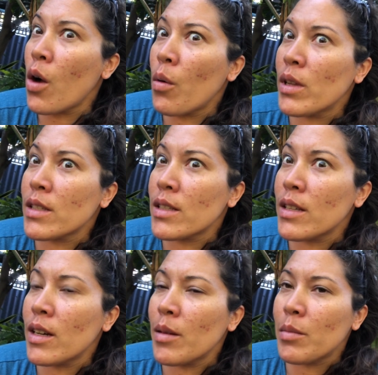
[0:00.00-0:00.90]
What's
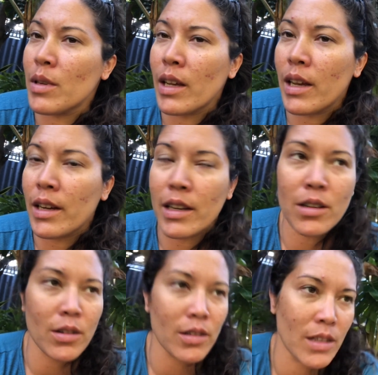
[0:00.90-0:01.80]
the update? It
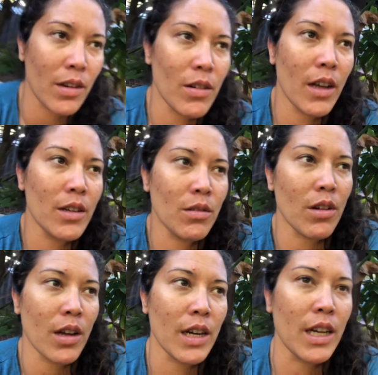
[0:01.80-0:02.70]
turns out I do
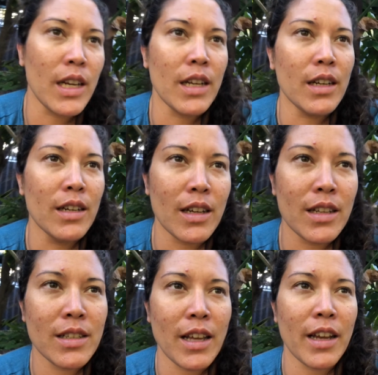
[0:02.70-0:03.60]
not need a
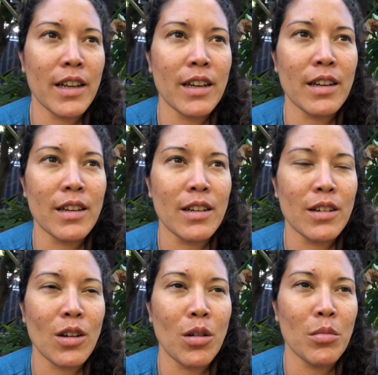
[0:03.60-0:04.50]
second,
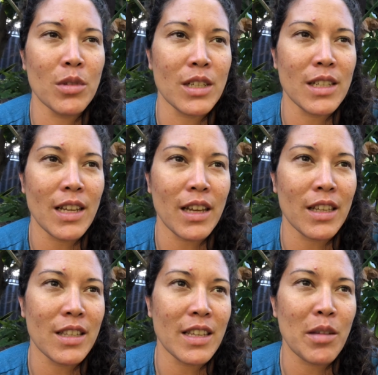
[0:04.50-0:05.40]
almost exactly
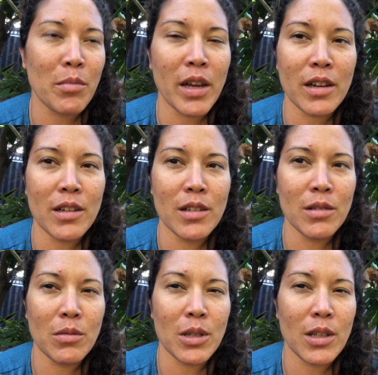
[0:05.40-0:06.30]
the same medical,
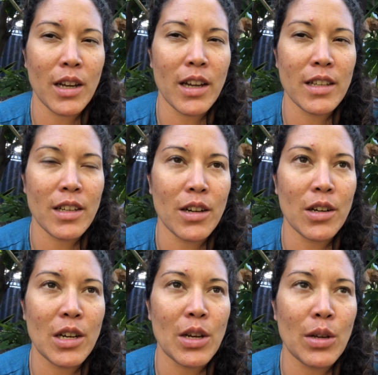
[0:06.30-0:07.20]
which I guess I
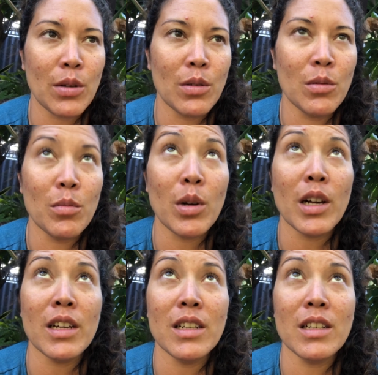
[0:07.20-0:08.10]
already knew,
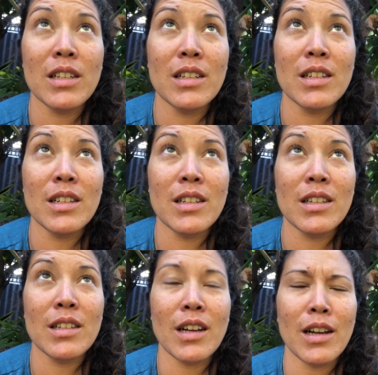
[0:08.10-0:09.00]
but
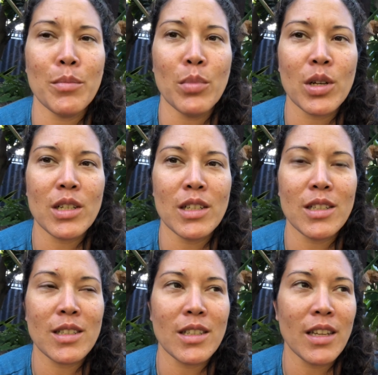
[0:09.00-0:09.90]
I booked it
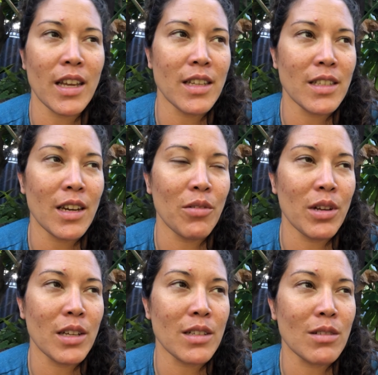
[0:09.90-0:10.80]
just in case
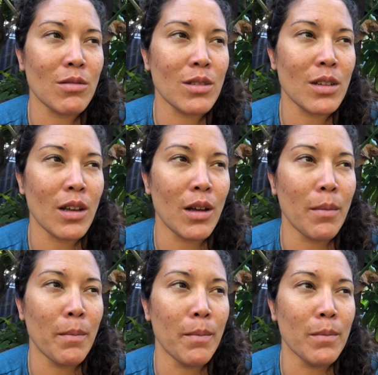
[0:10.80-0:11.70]
anyway, because it was
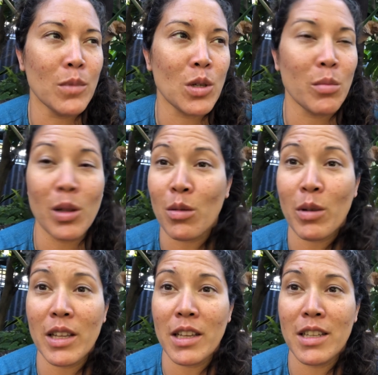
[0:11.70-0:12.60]
um, two month
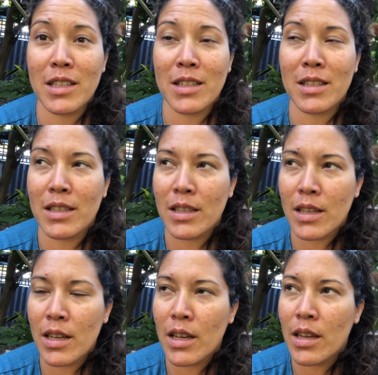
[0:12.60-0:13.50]
wait list.
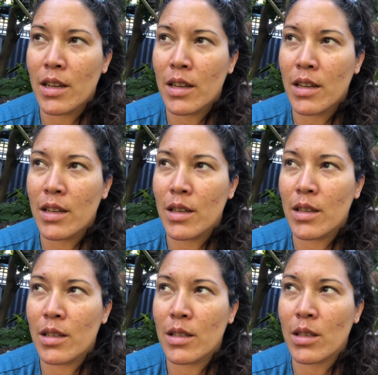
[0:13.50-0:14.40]

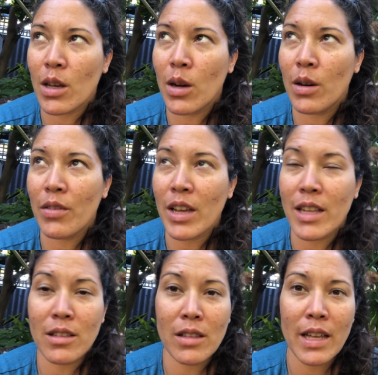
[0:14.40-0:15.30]
So I've
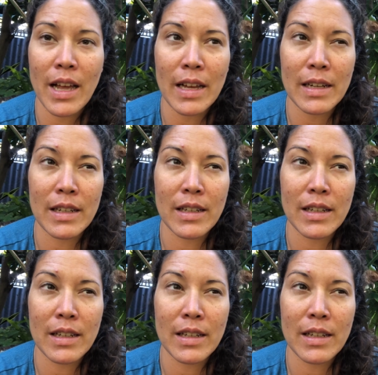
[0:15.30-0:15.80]
canceled that.